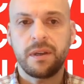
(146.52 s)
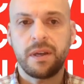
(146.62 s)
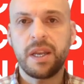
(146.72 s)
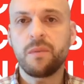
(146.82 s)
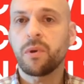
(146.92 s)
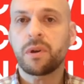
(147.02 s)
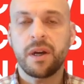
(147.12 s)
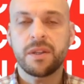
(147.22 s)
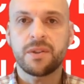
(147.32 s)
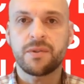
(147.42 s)
any more
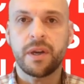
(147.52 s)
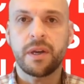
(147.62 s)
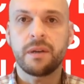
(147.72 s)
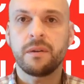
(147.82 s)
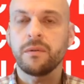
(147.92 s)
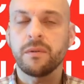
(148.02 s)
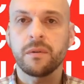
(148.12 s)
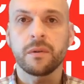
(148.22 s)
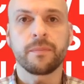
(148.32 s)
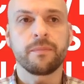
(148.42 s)
concentrated,
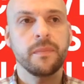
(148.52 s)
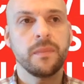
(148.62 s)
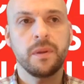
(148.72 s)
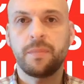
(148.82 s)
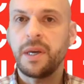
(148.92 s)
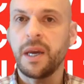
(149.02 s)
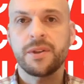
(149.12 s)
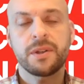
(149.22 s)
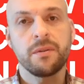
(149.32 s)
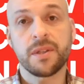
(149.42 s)
or the
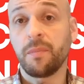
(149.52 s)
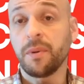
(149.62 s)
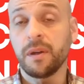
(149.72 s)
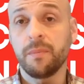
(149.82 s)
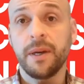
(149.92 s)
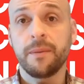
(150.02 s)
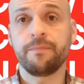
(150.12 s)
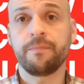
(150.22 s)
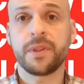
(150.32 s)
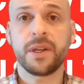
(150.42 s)
pH goes up a little bit,
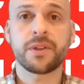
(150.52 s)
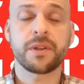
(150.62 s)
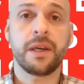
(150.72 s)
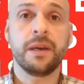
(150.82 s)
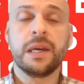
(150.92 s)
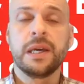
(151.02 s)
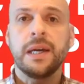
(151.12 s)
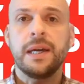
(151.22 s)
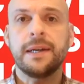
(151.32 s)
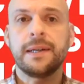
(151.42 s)
potentially,
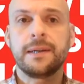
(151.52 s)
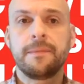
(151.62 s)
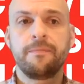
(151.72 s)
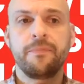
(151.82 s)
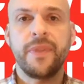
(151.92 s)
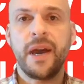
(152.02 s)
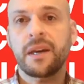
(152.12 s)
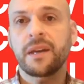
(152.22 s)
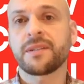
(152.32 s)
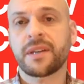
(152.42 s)
that
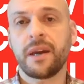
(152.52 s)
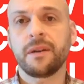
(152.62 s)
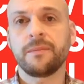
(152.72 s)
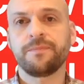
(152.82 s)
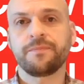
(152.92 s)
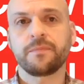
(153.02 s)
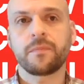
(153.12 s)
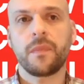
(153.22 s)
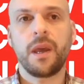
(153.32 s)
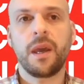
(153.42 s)
can scale.
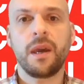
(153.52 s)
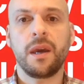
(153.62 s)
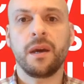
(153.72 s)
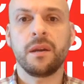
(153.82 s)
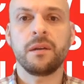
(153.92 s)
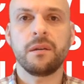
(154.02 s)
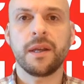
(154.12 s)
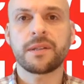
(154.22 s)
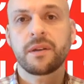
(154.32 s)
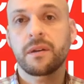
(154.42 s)
And
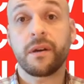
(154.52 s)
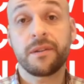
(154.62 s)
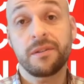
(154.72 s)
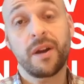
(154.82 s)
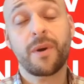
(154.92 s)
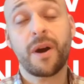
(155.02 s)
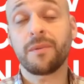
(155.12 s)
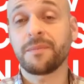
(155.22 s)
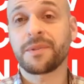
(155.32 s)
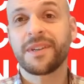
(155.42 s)
that's going to cause a lot of
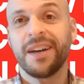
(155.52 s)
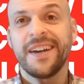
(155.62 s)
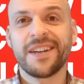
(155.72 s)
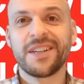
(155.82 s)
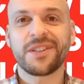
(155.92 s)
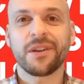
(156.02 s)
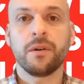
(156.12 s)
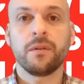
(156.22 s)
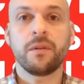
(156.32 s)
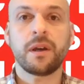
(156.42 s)
problems.
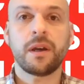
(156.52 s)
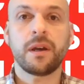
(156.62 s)
So